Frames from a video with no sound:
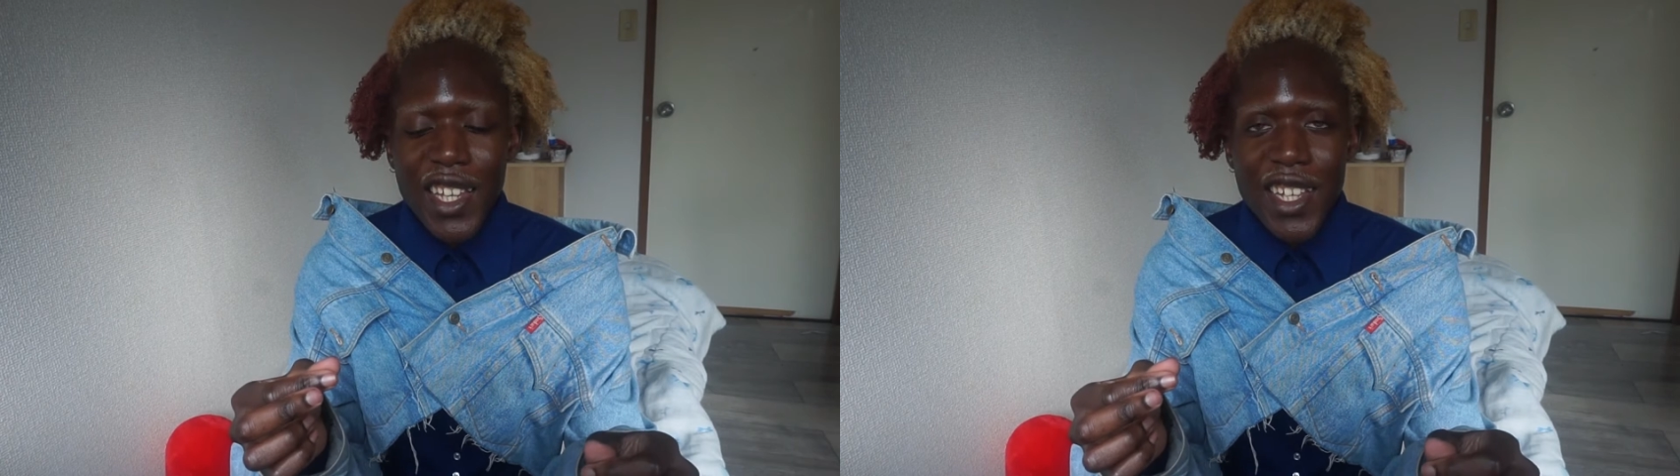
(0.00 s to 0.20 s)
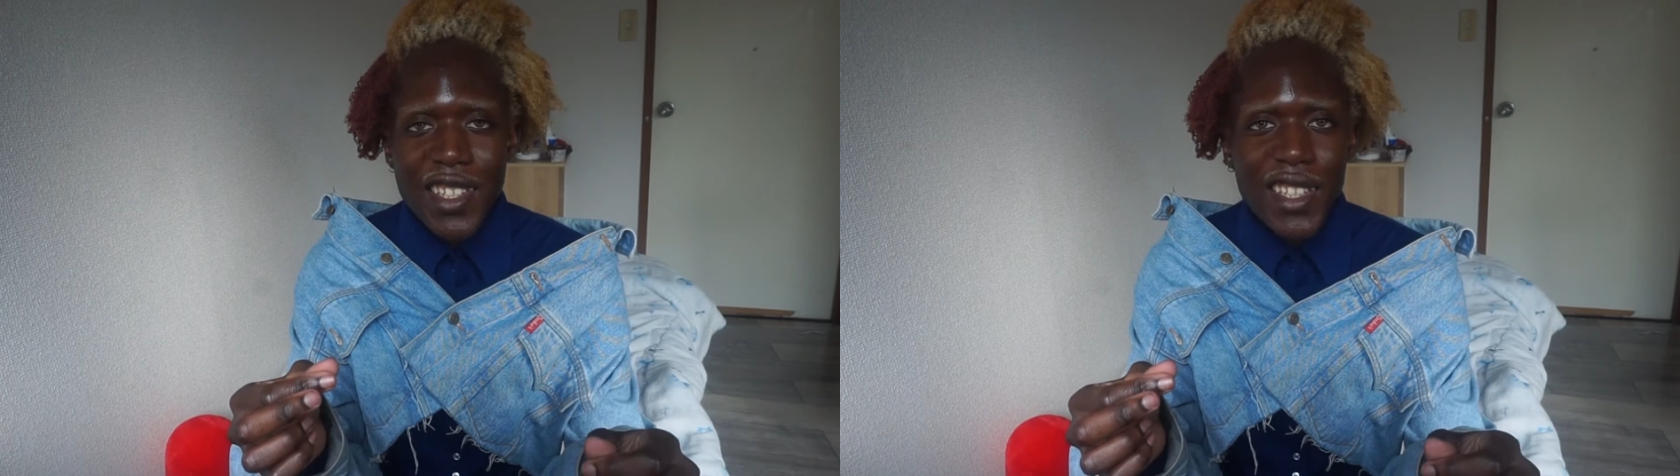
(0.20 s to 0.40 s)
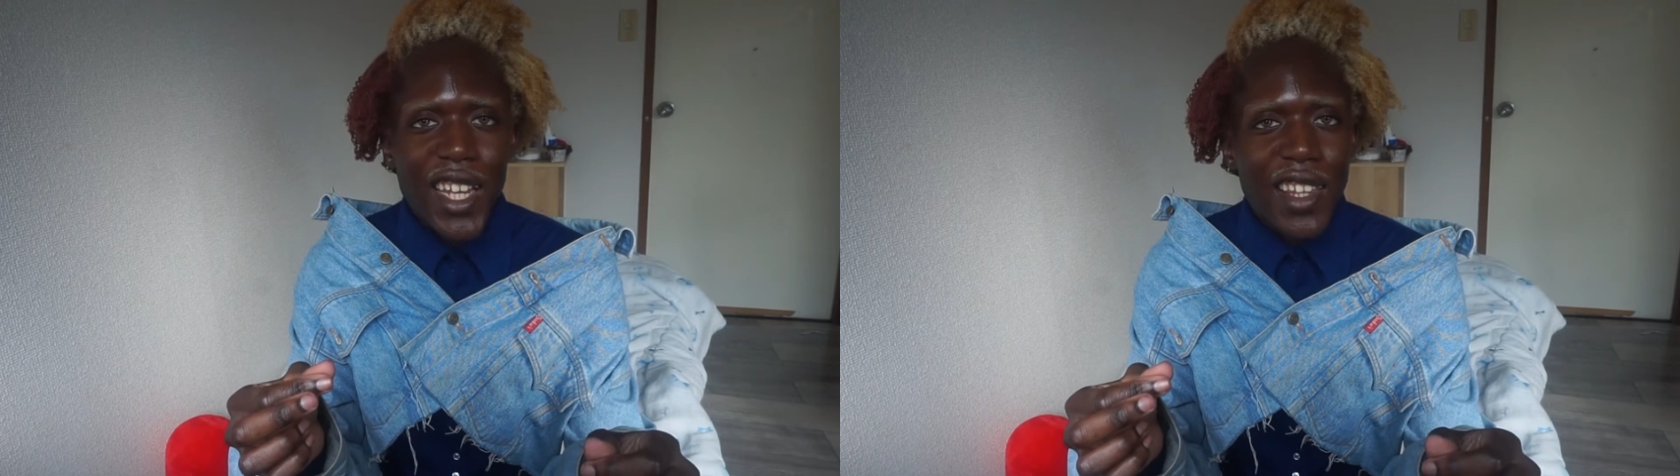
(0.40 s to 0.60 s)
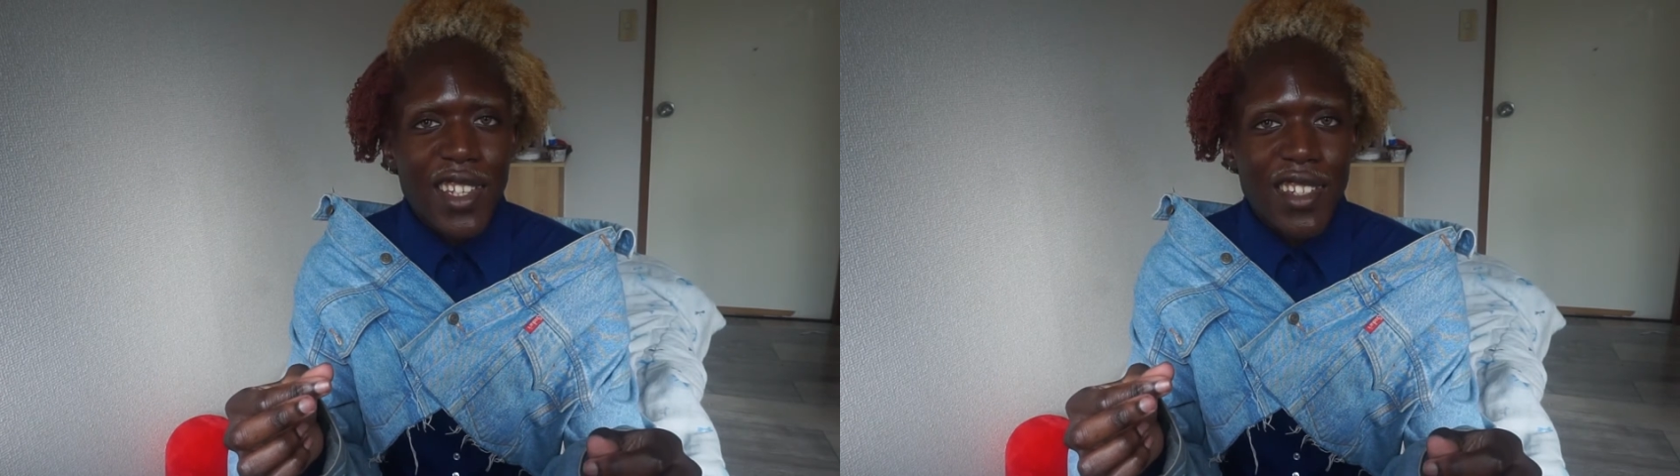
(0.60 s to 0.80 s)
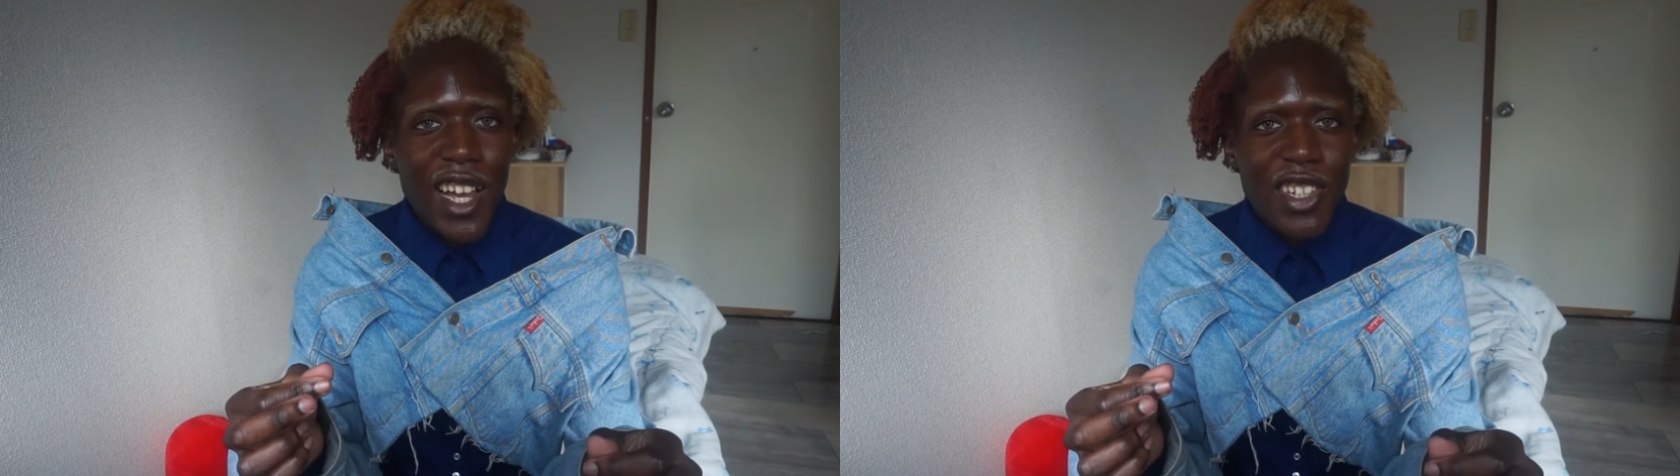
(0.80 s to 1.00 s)
I see that
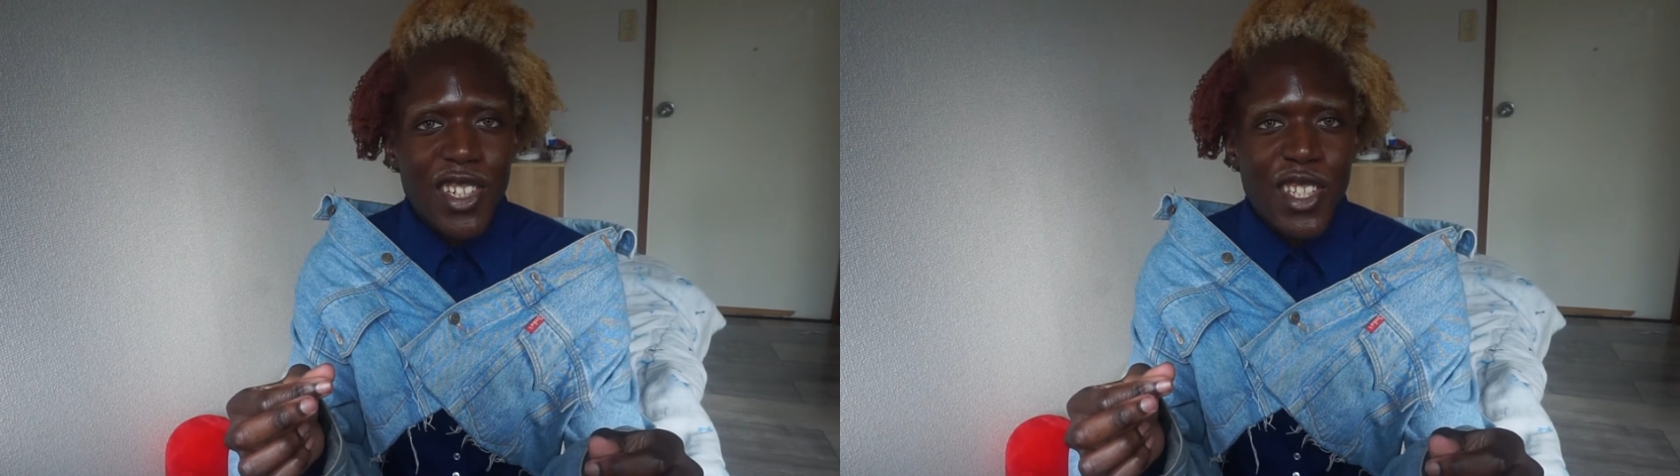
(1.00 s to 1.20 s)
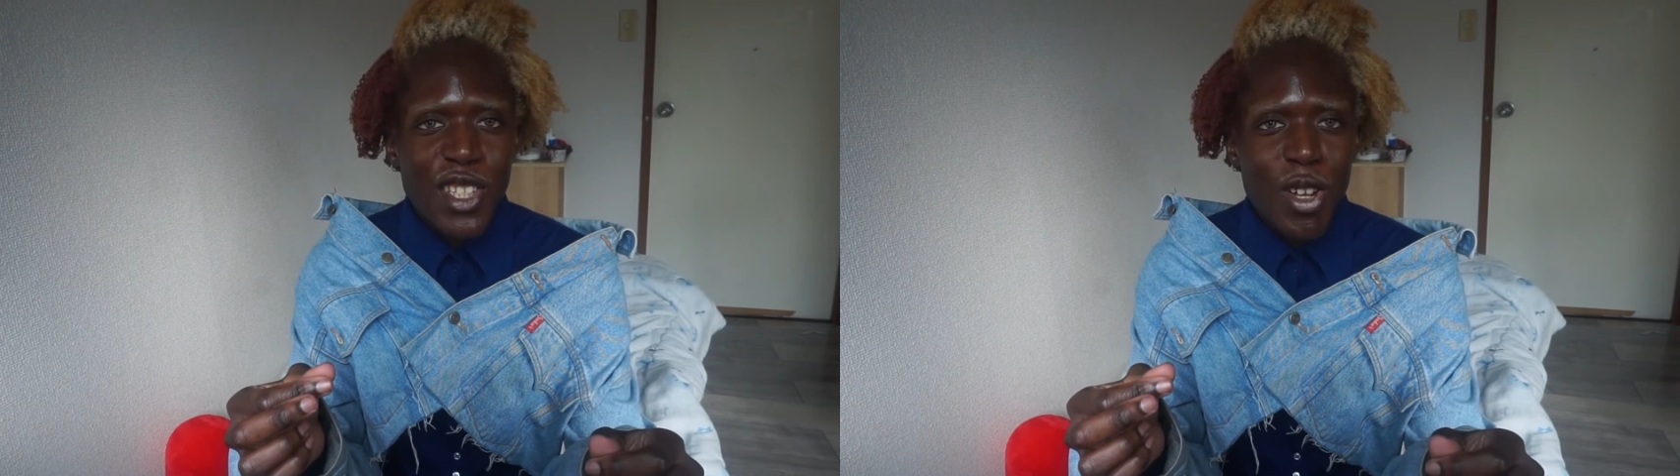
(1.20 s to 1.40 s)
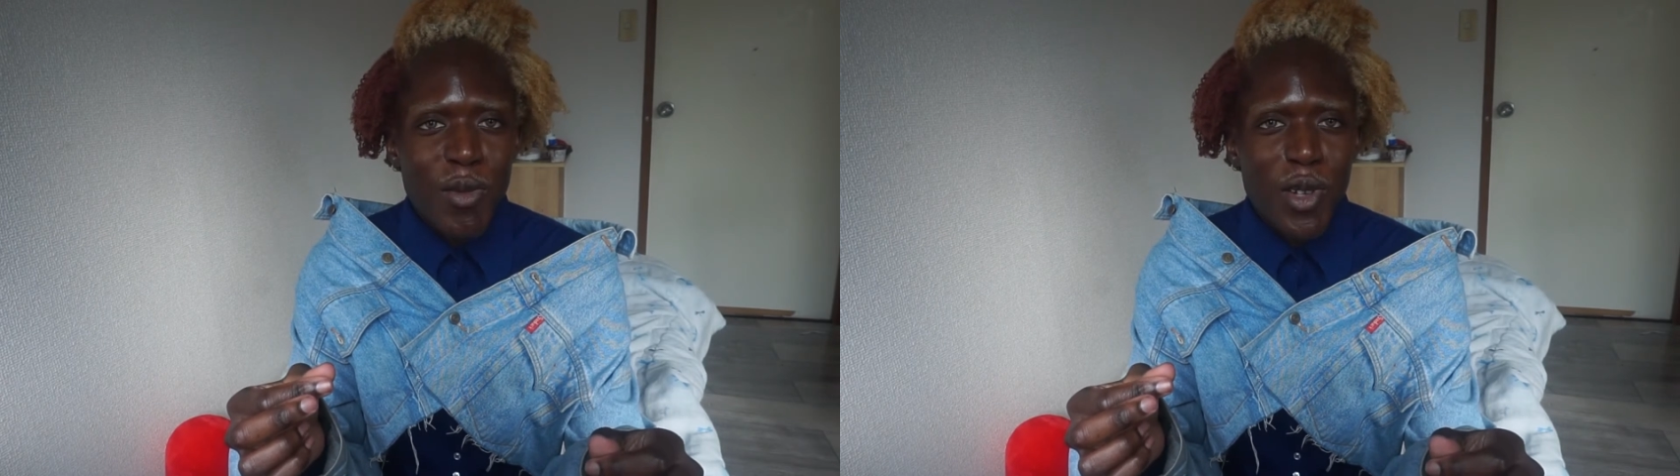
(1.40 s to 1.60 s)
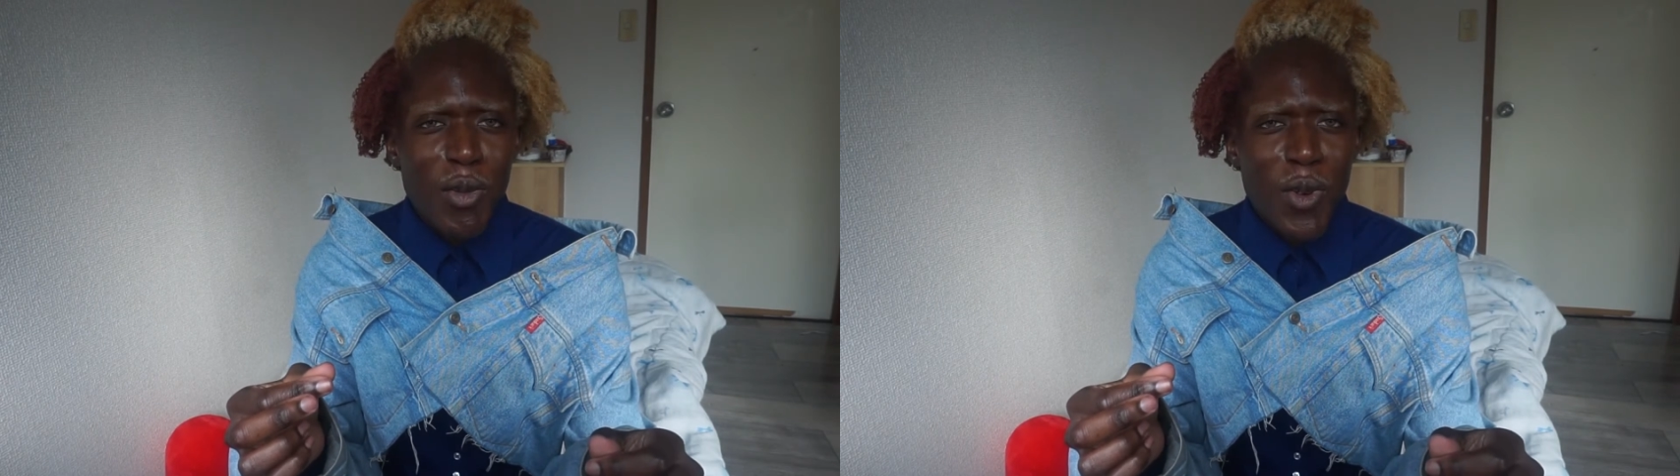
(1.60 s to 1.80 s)
there's actually something